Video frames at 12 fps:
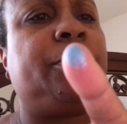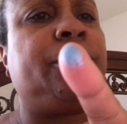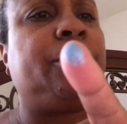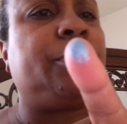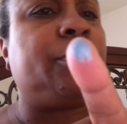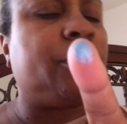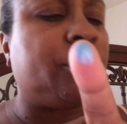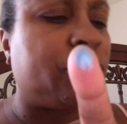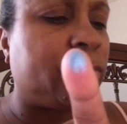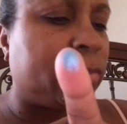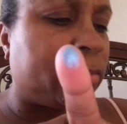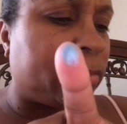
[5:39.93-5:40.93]

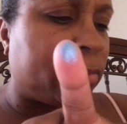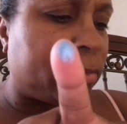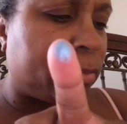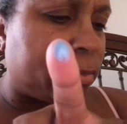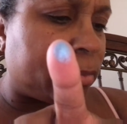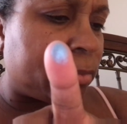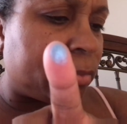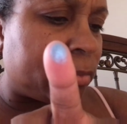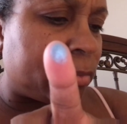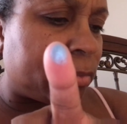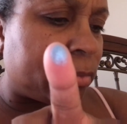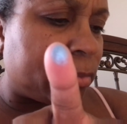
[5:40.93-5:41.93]

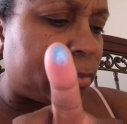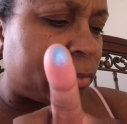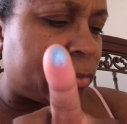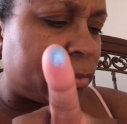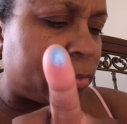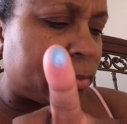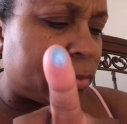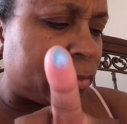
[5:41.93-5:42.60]
Nobody speaks.